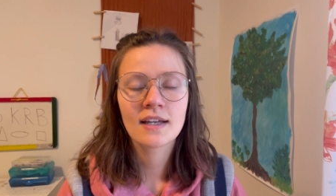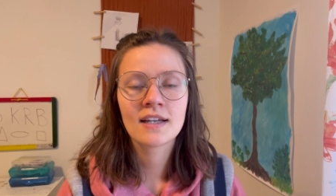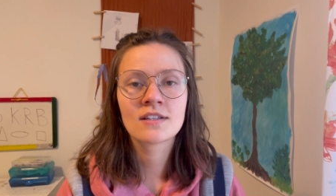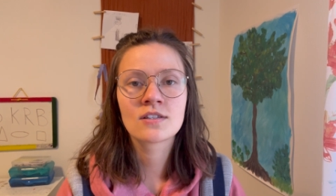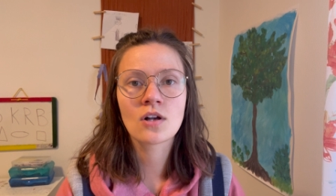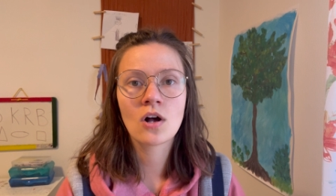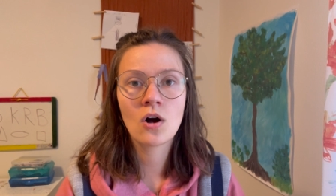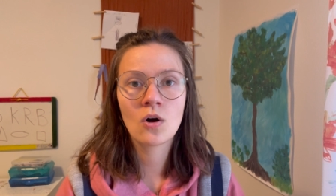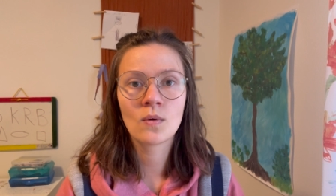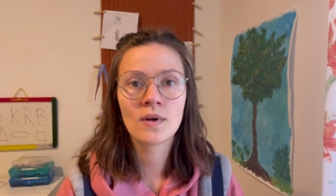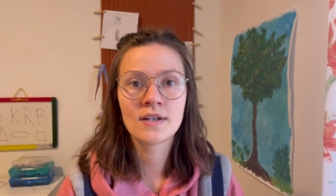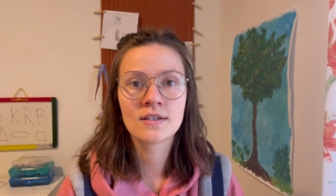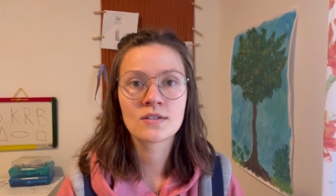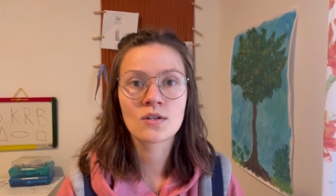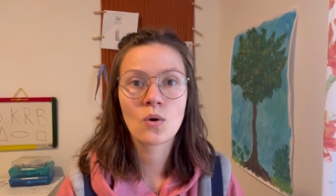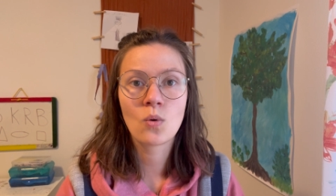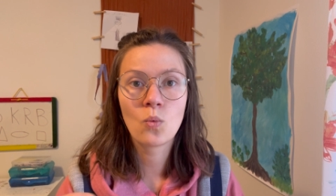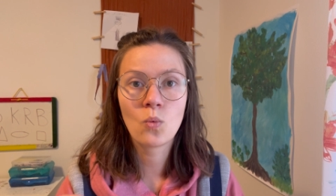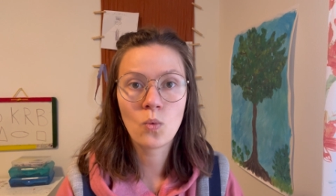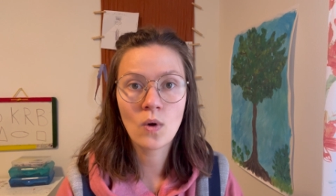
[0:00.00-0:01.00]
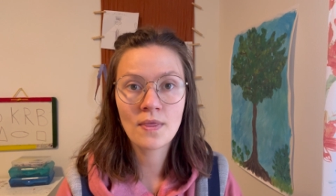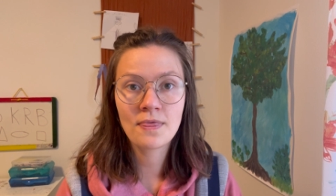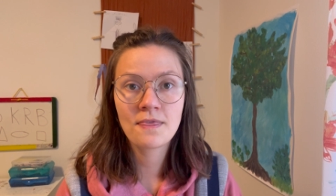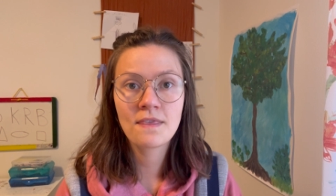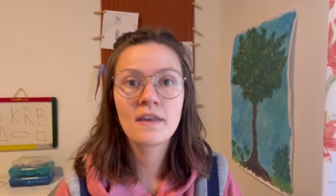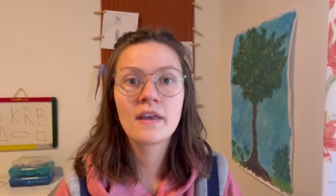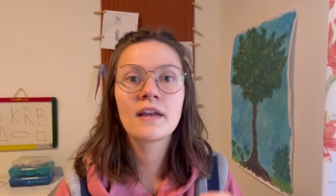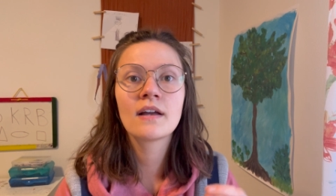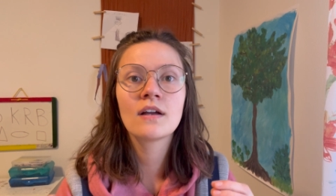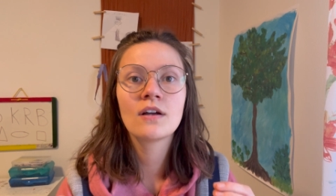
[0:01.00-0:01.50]
It's always one
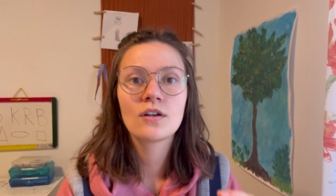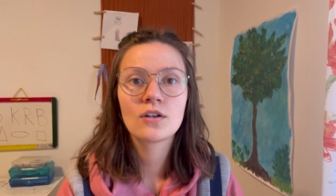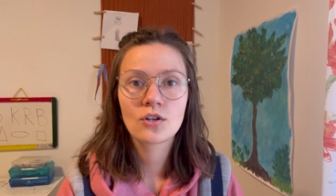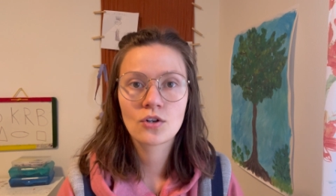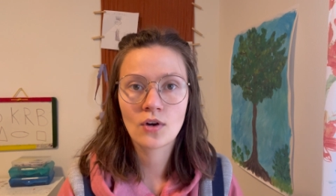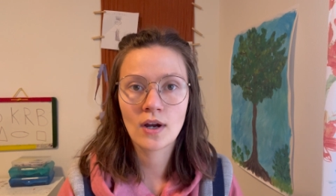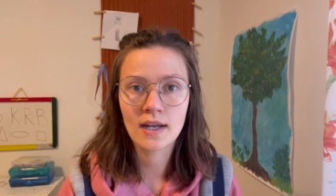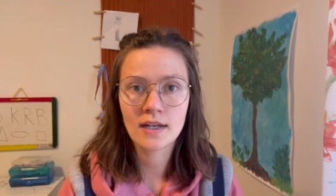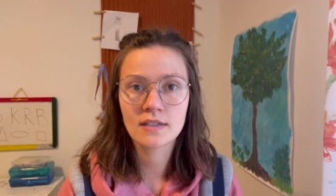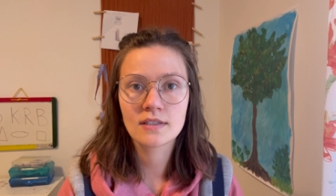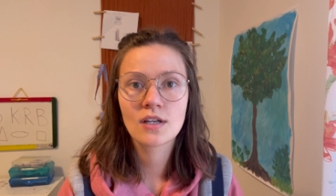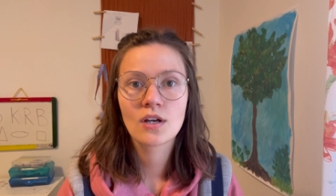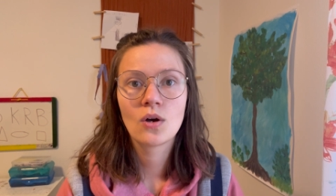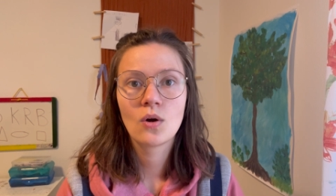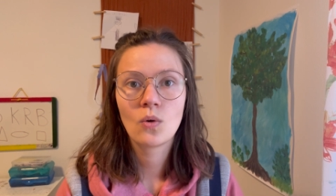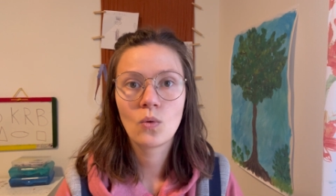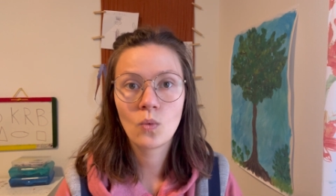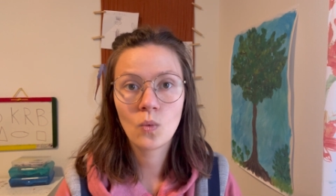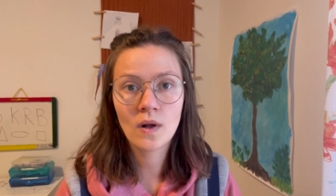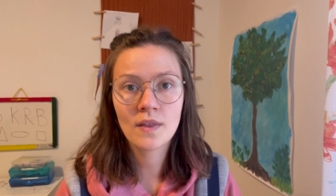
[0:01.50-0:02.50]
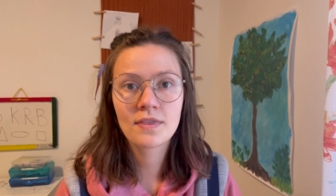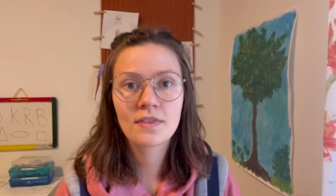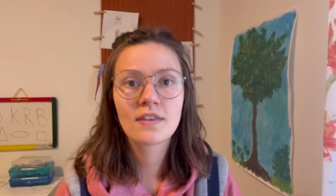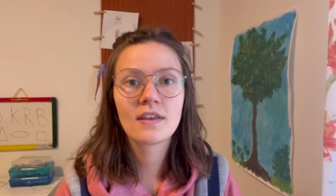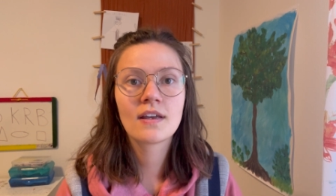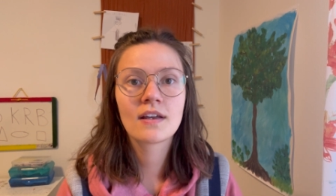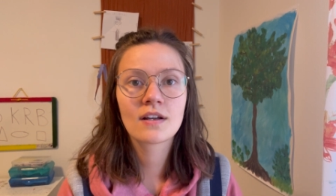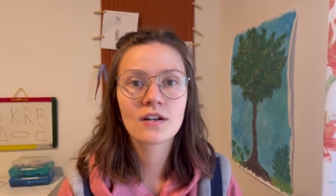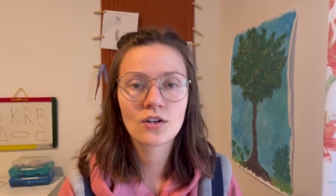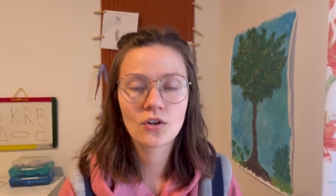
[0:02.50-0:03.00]
thing, crate, one
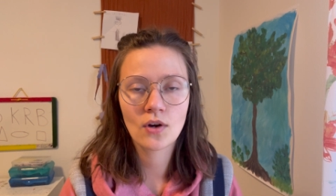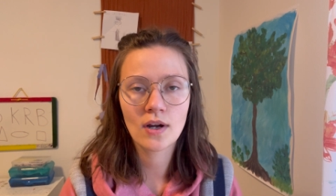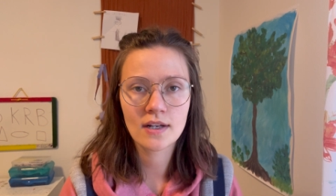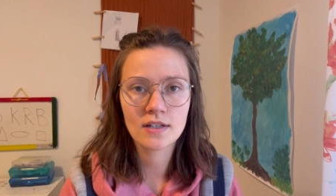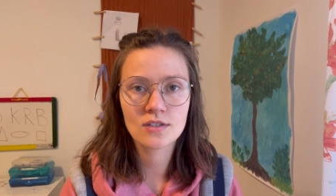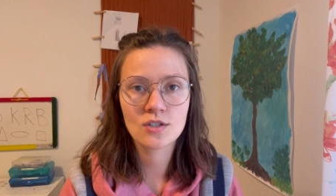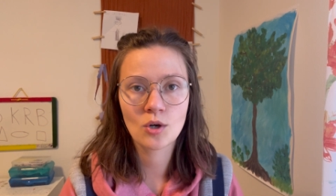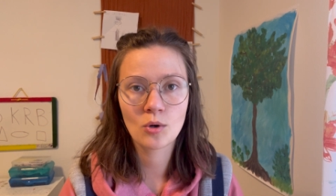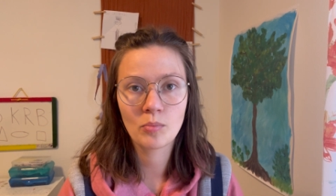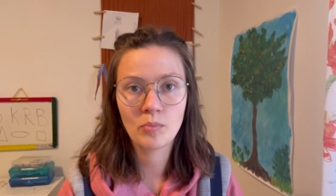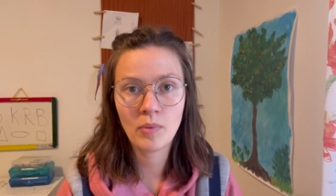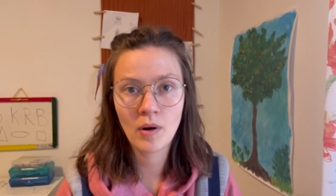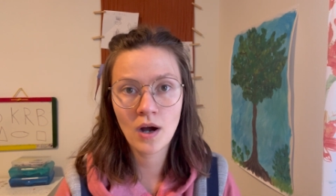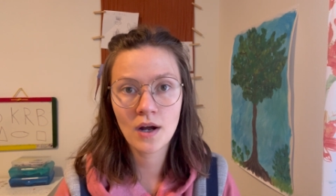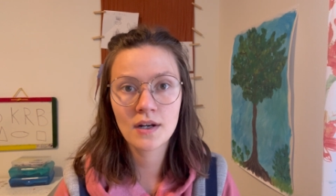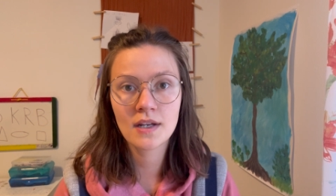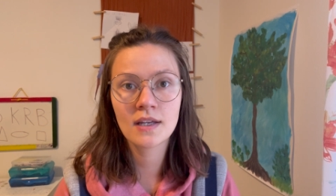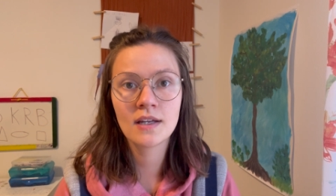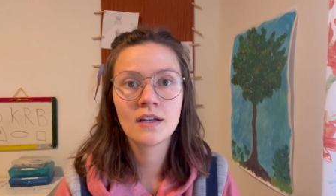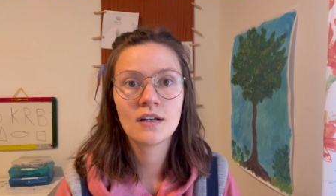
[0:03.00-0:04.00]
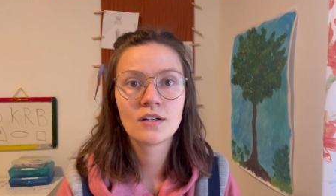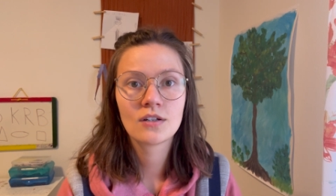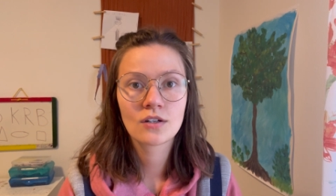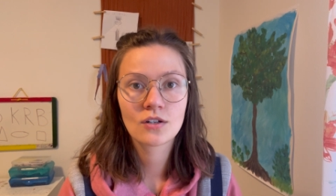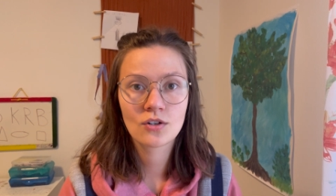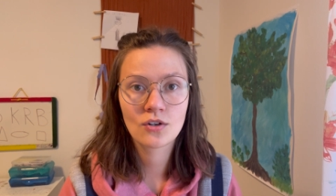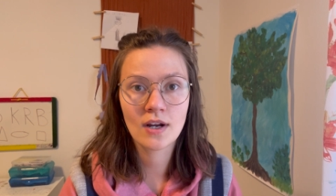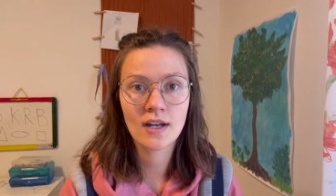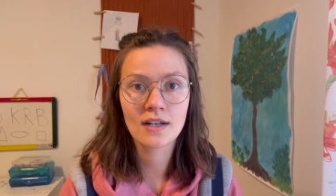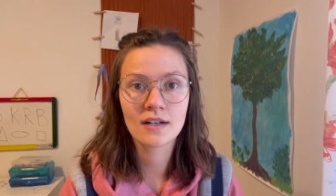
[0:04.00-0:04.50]
thing, crate. So potty,
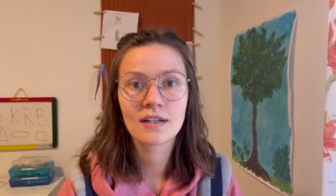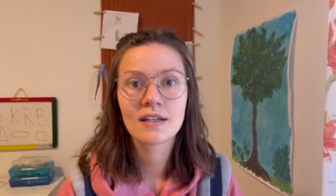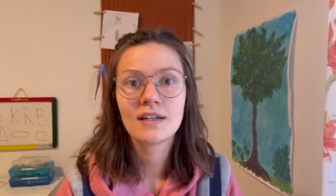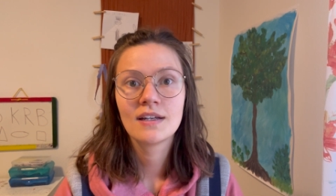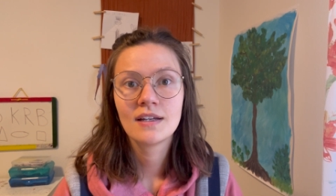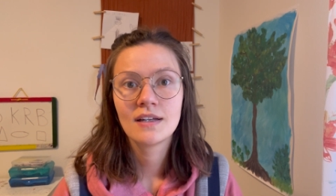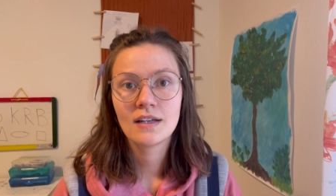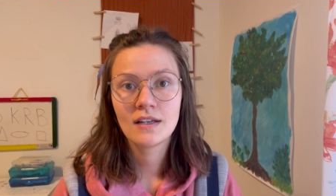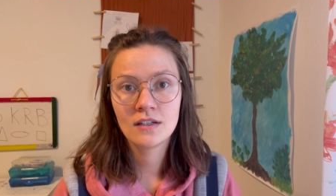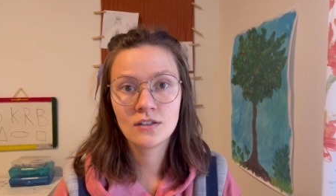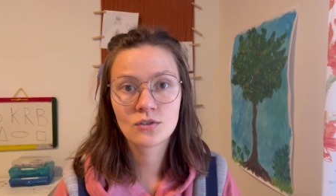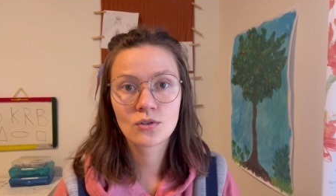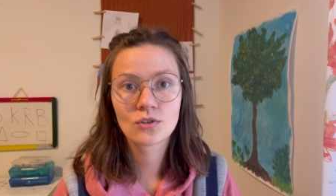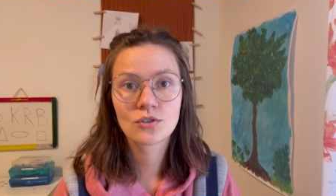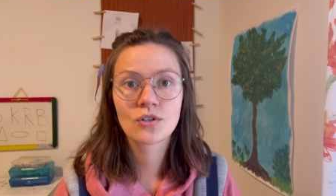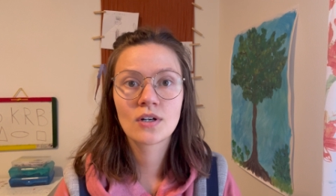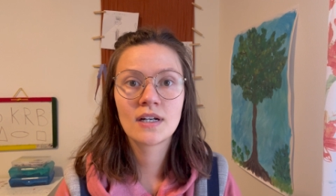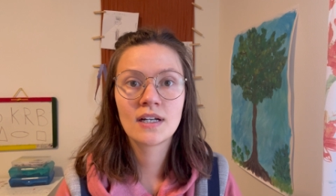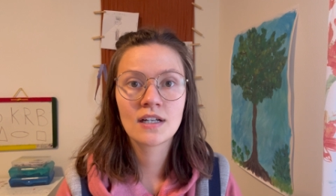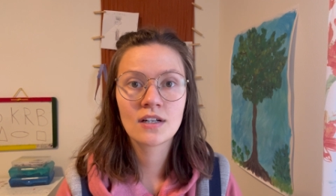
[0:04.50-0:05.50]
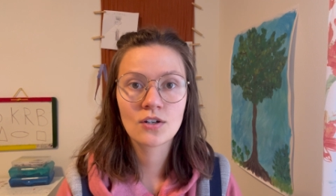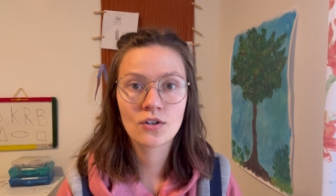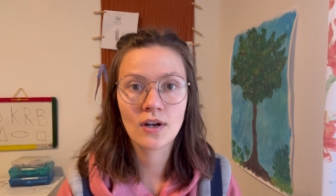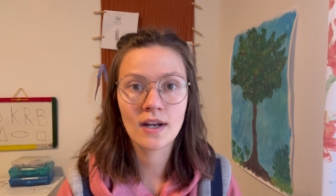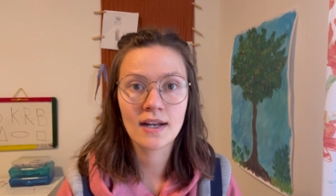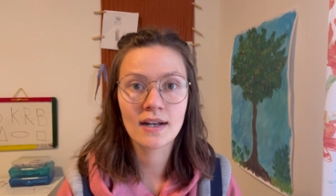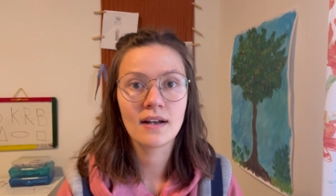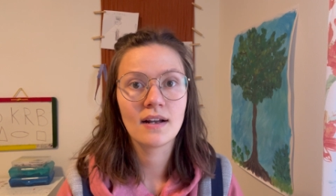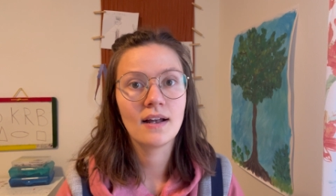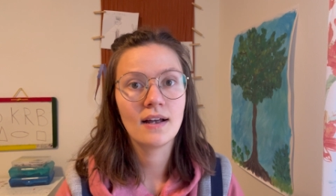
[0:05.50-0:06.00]
crate, indoor training,
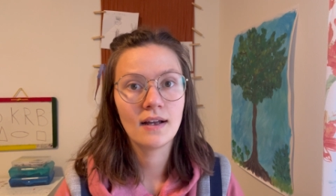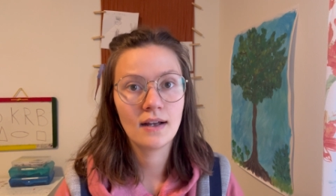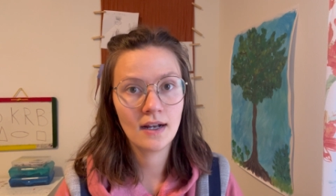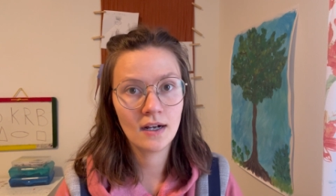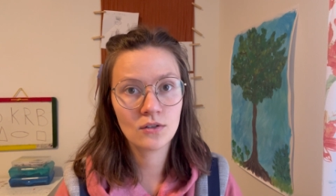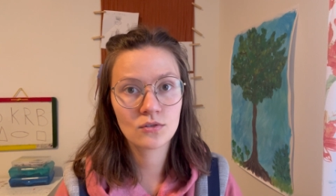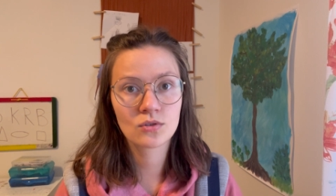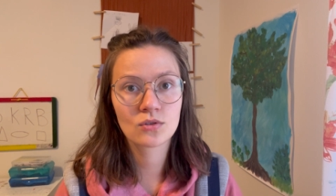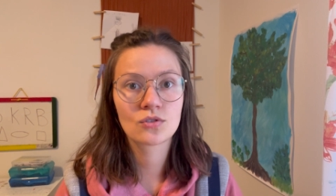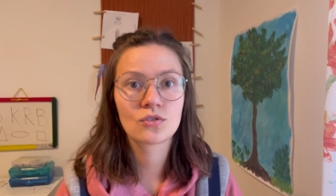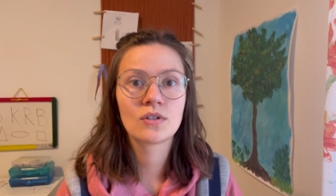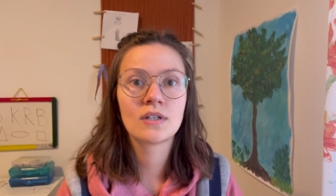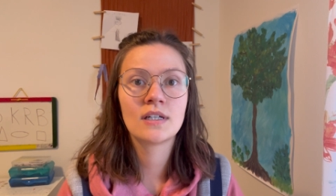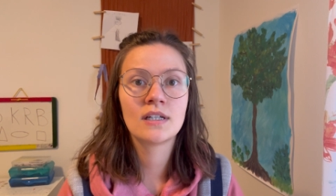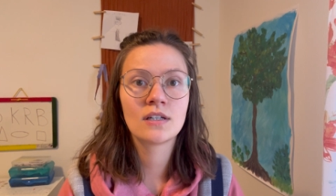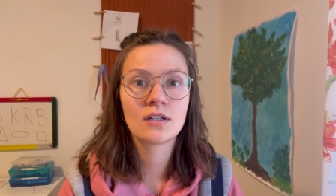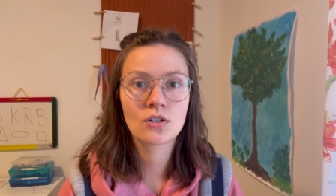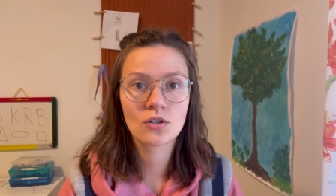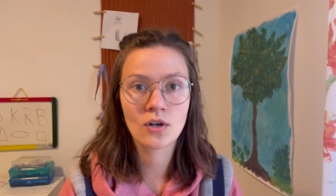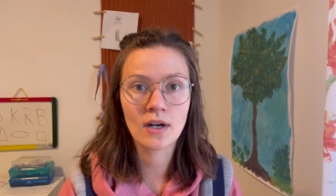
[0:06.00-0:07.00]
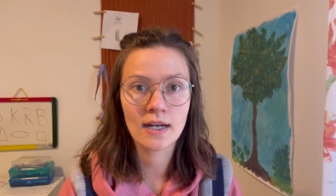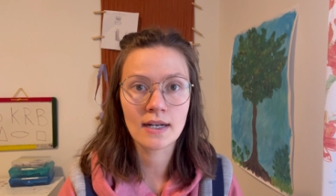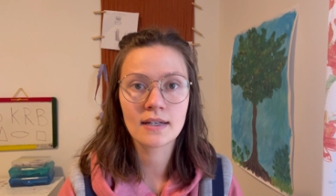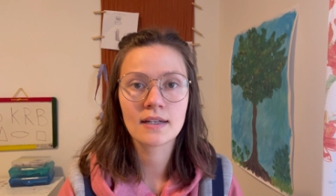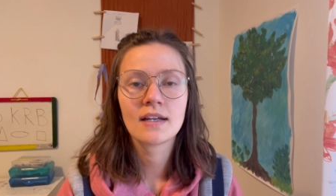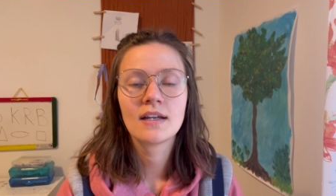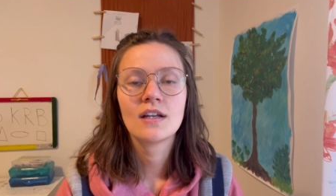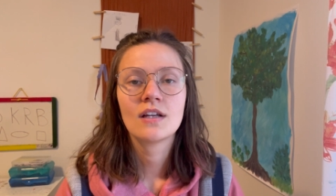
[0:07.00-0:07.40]
crate, outdoor training, crate.